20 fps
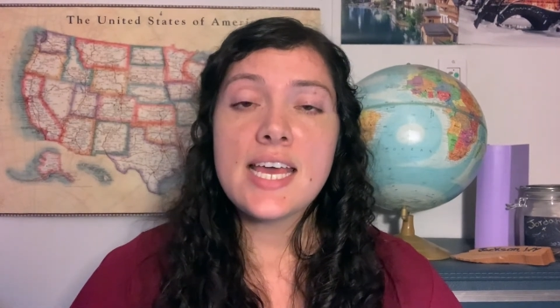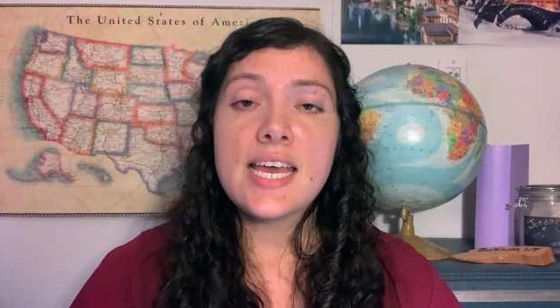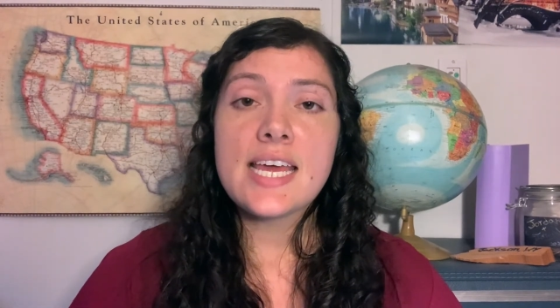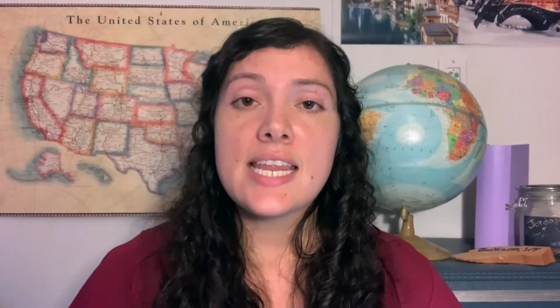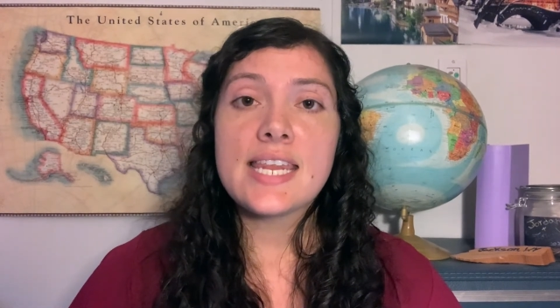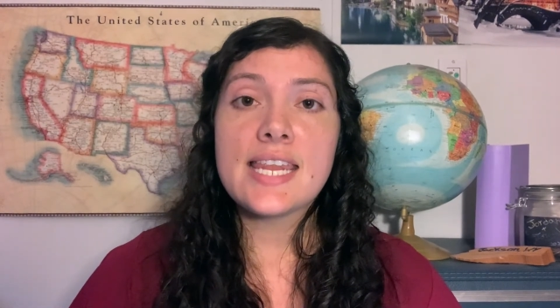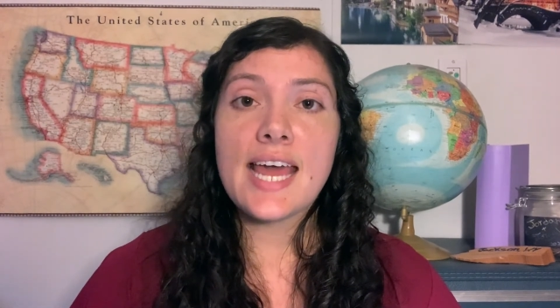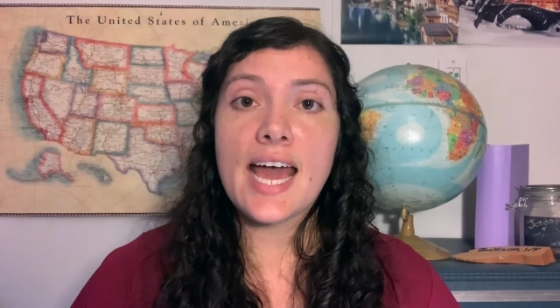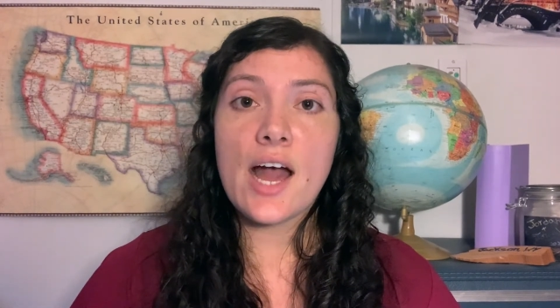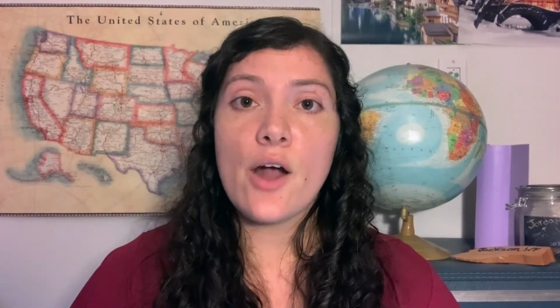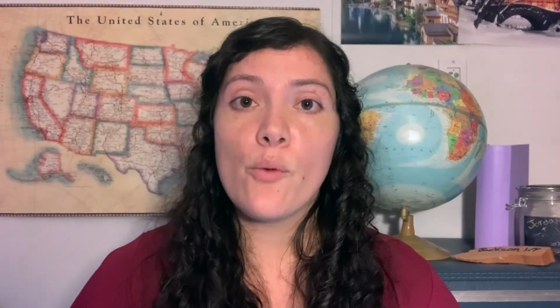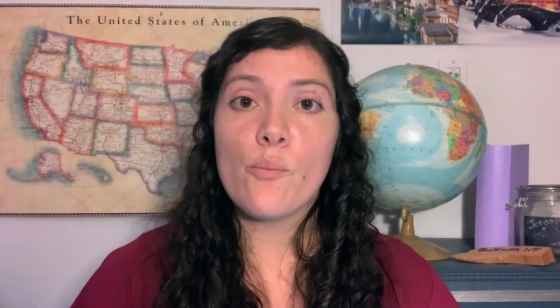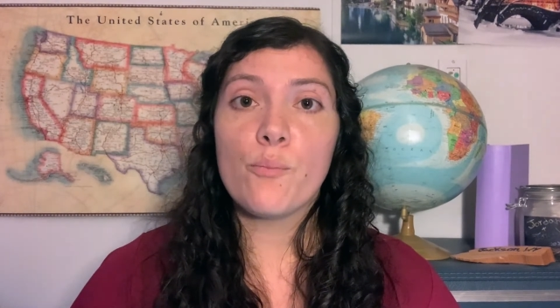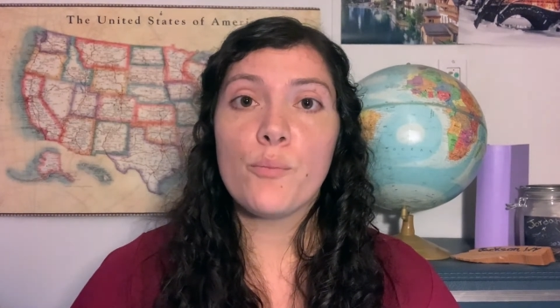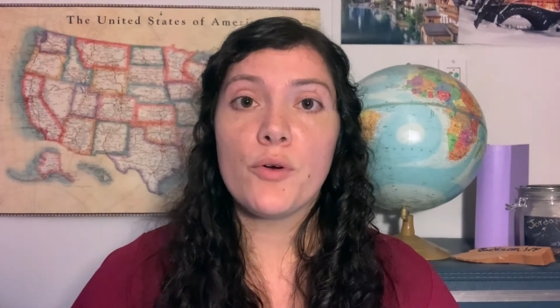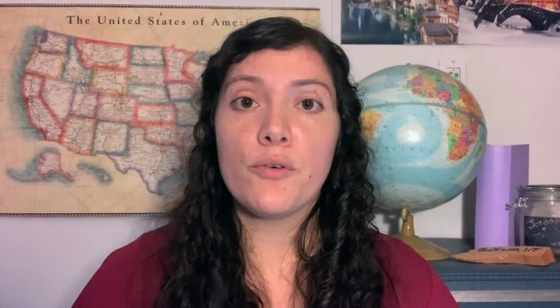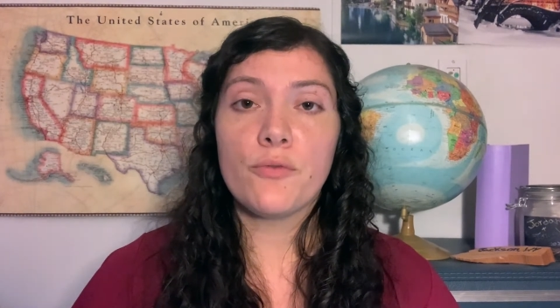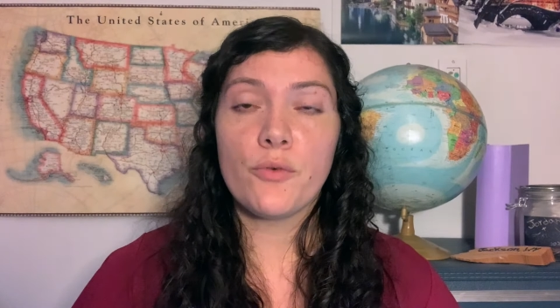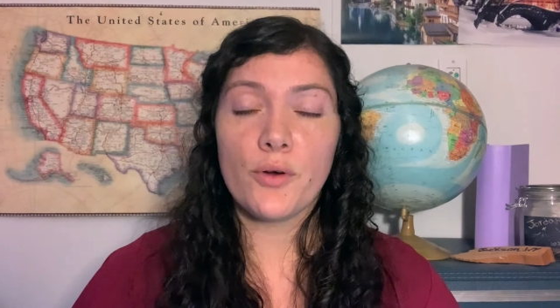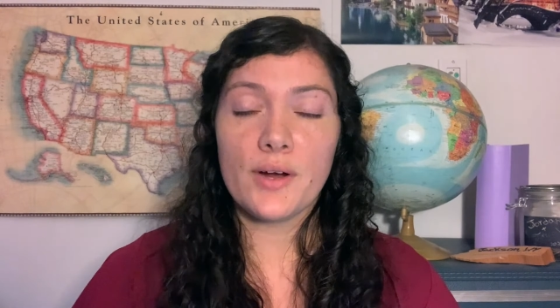Now,
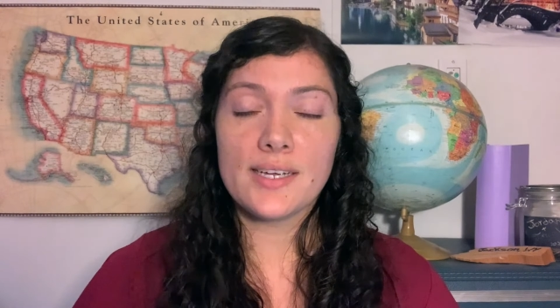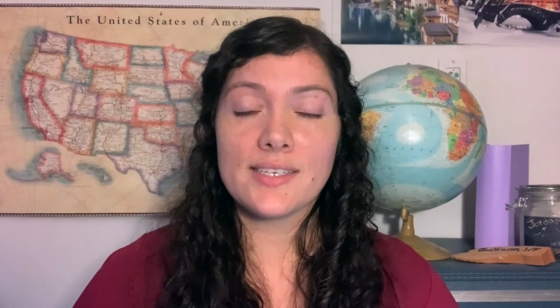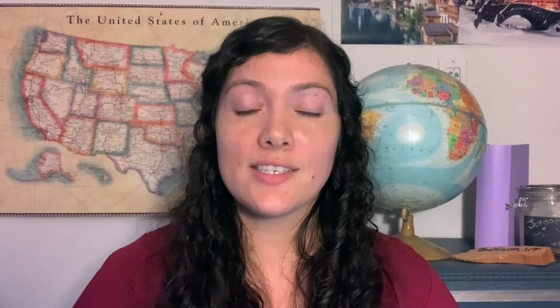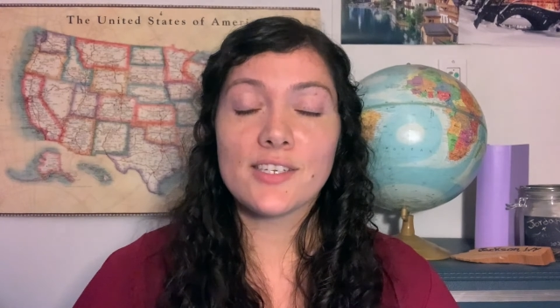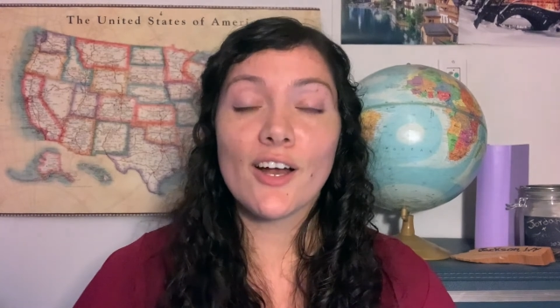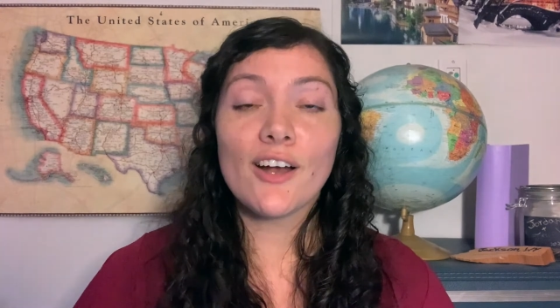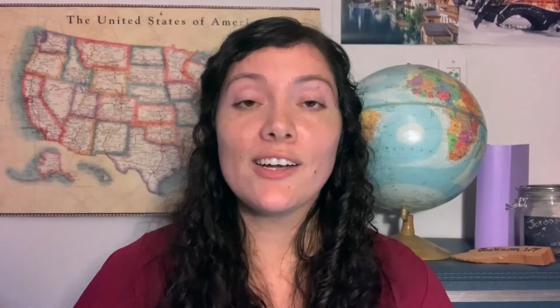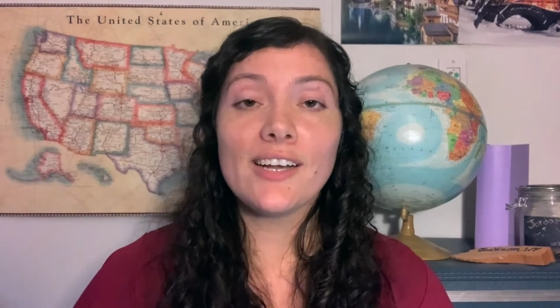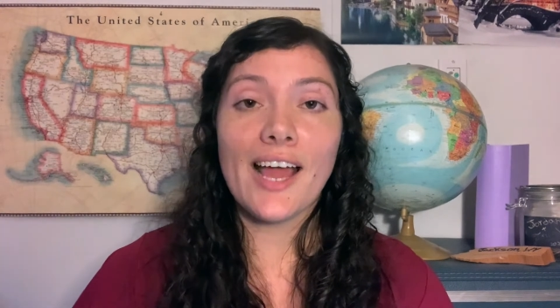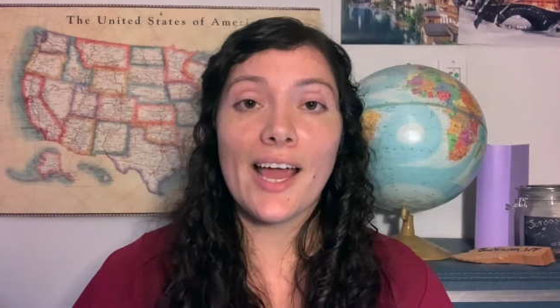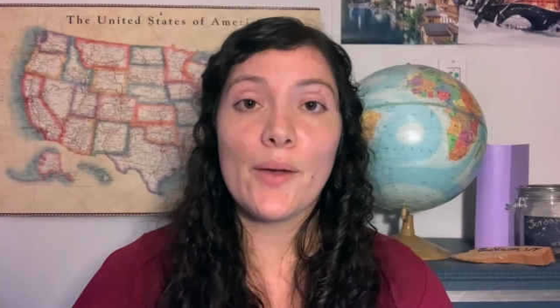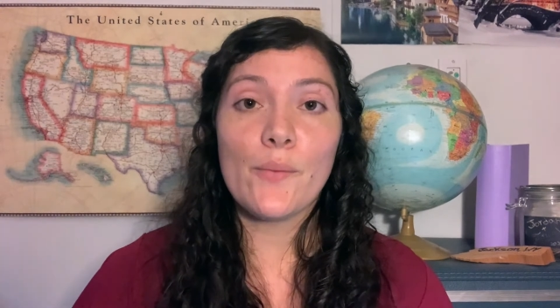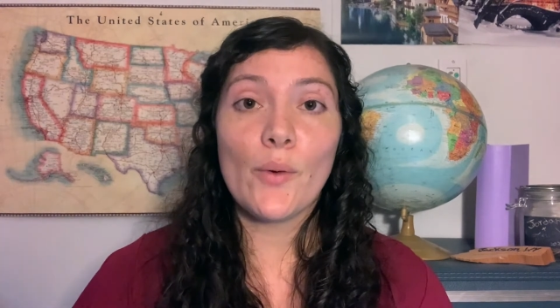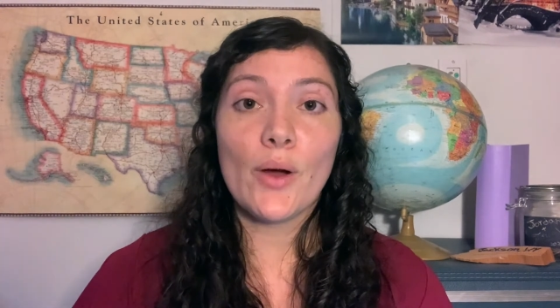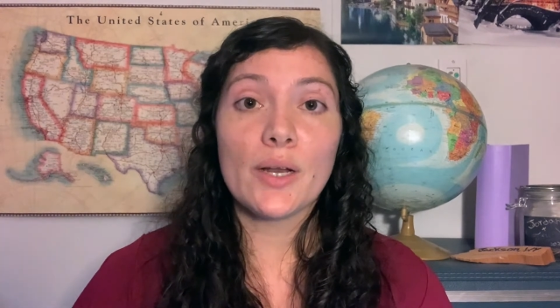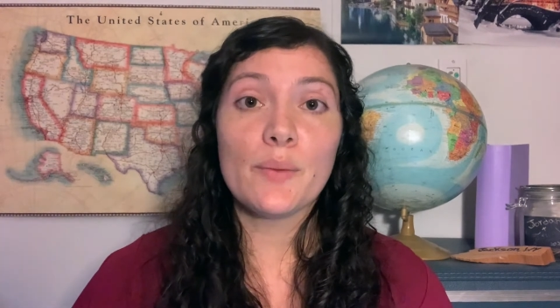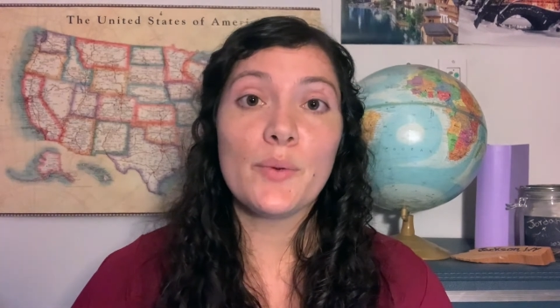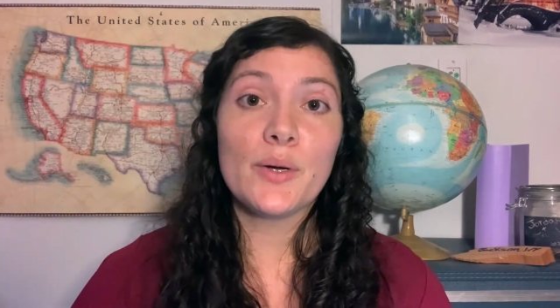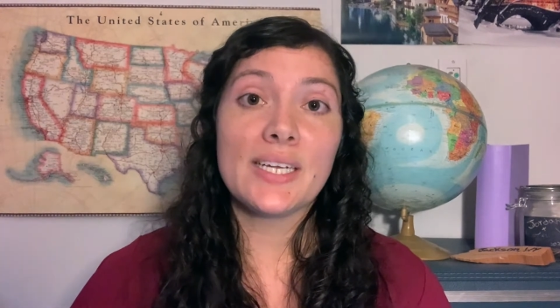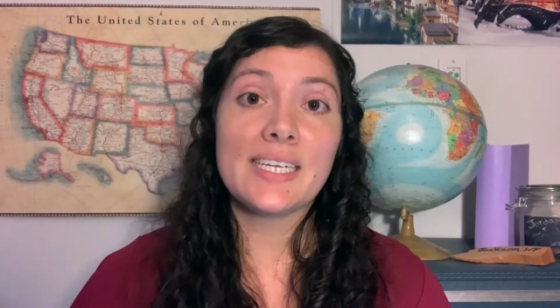before I start, I
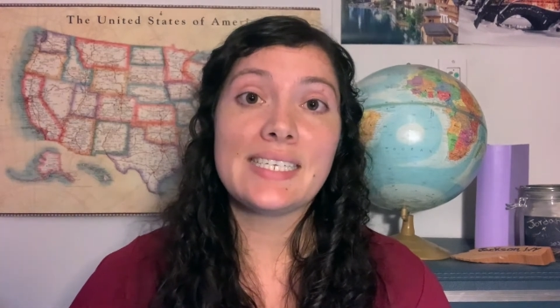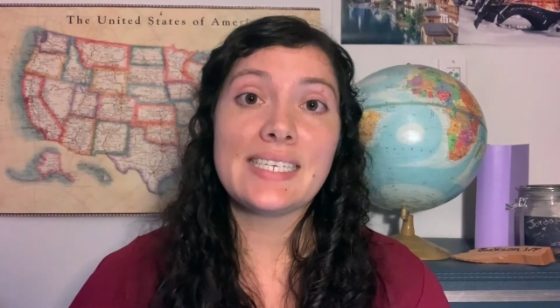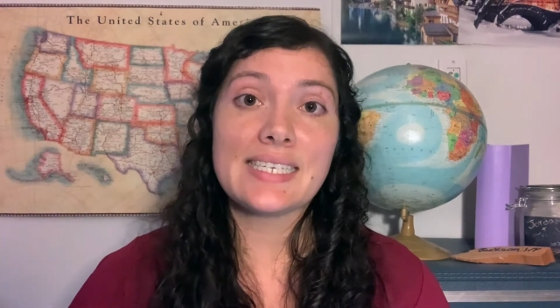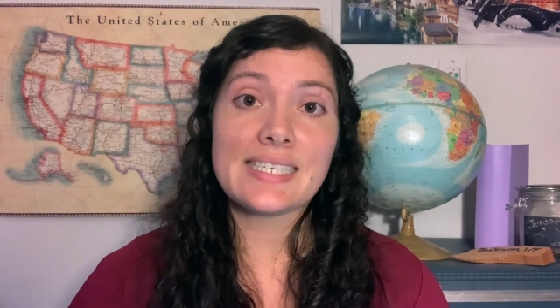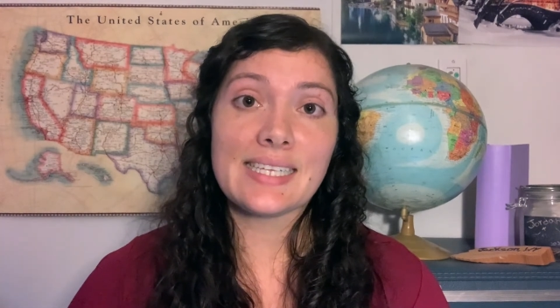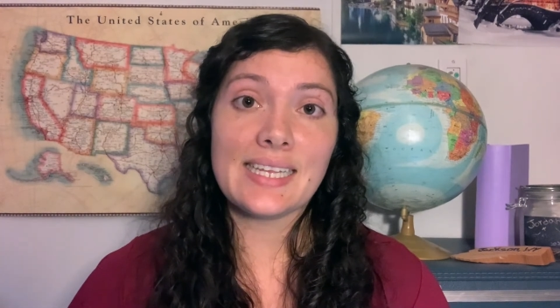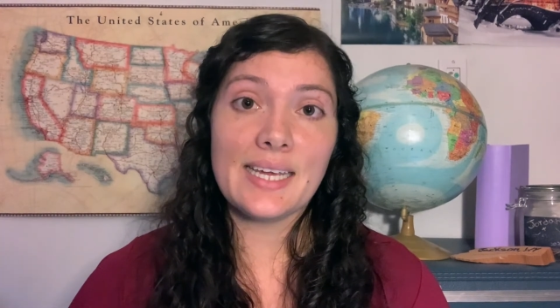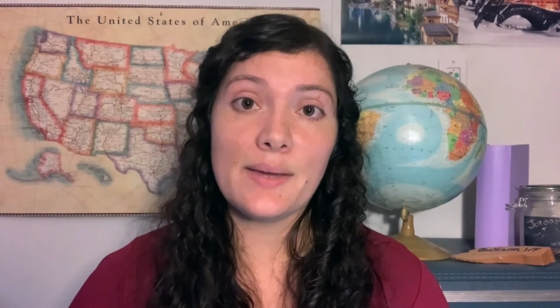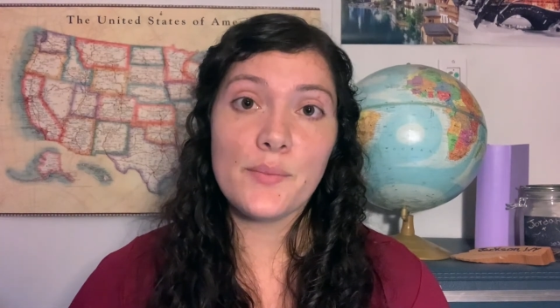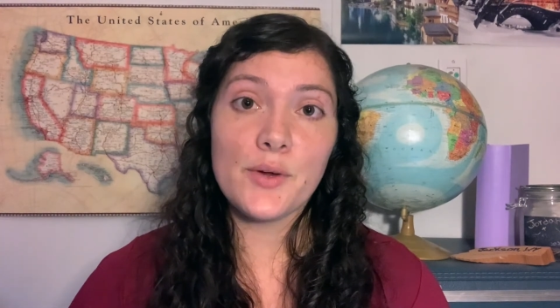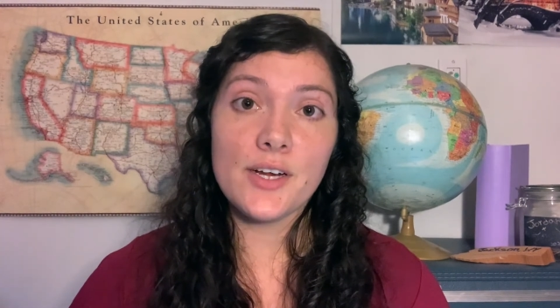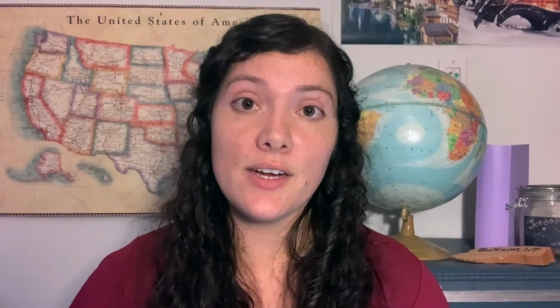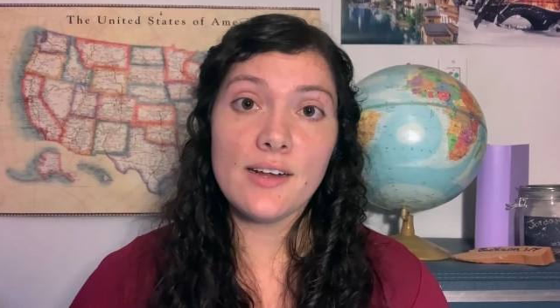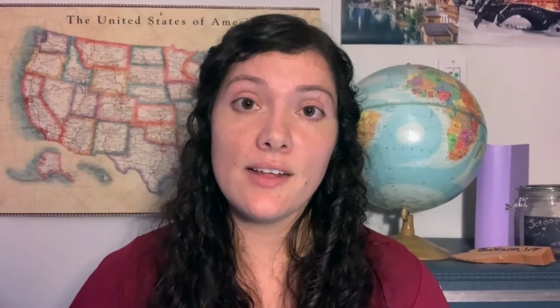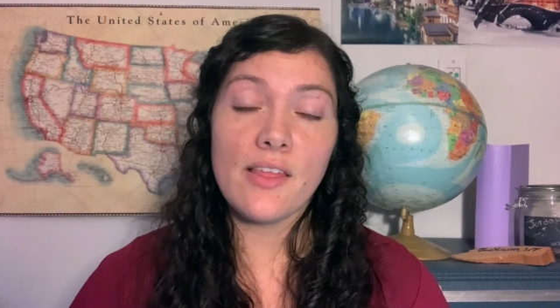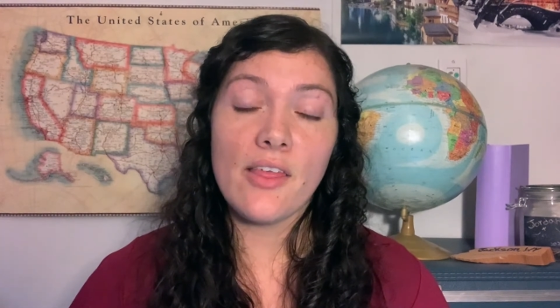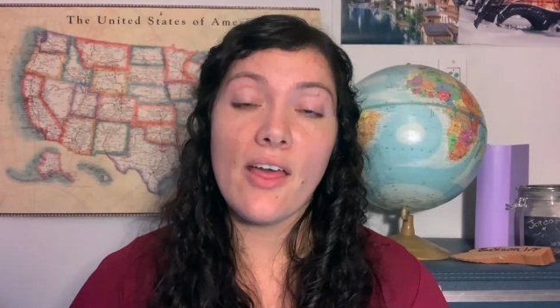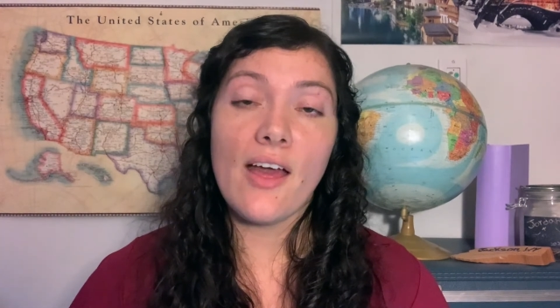want to put a disclaimer.